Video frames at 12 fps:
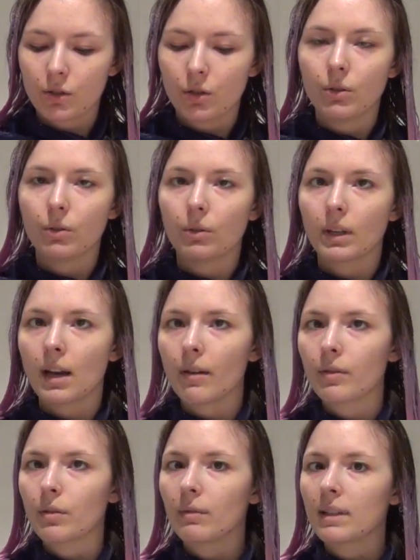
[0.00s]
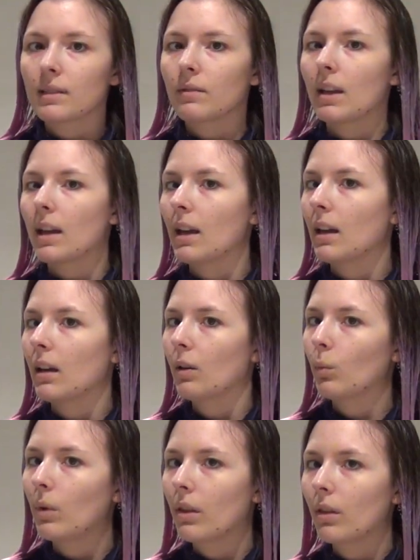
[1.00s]
to cover the rest of the
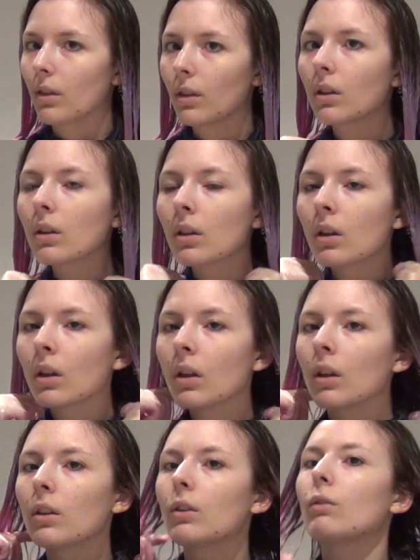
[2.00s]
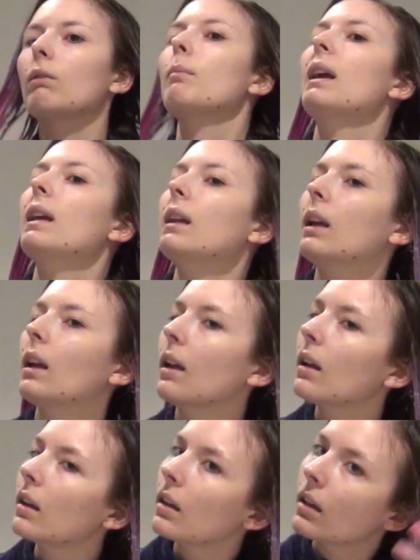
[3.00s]
hair with the
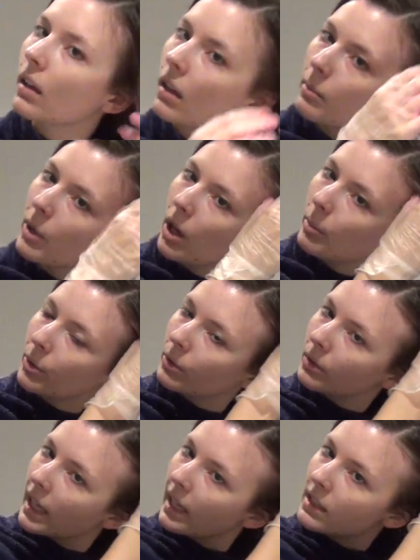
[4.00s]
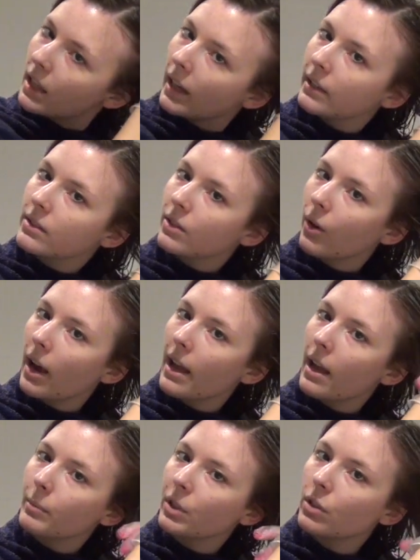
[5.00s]
remaining purple hair dye. So I
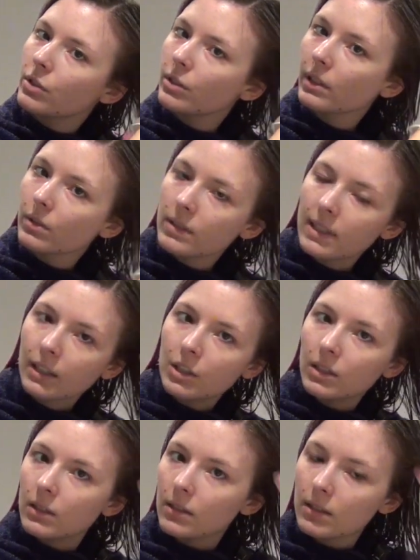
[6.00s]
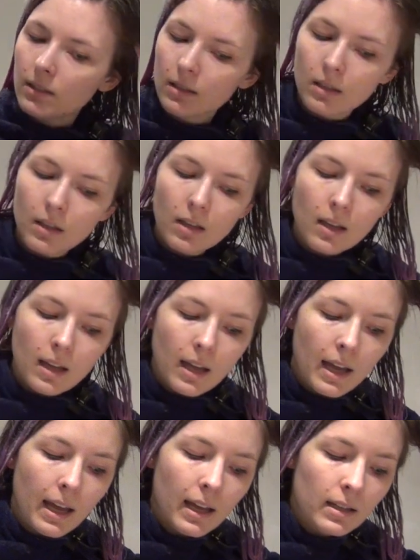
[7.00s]
am going to do little sections
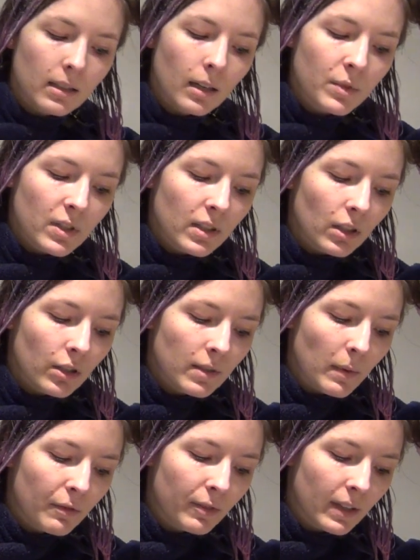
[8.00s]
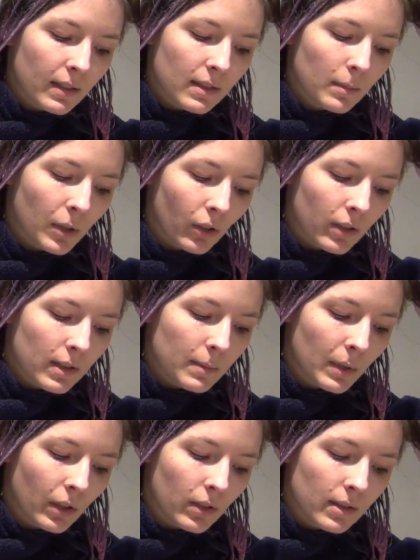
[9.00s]
and I'm just going to use my fingers to be honest
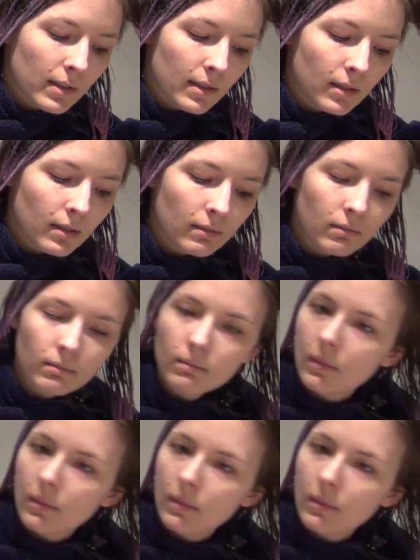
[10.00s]
because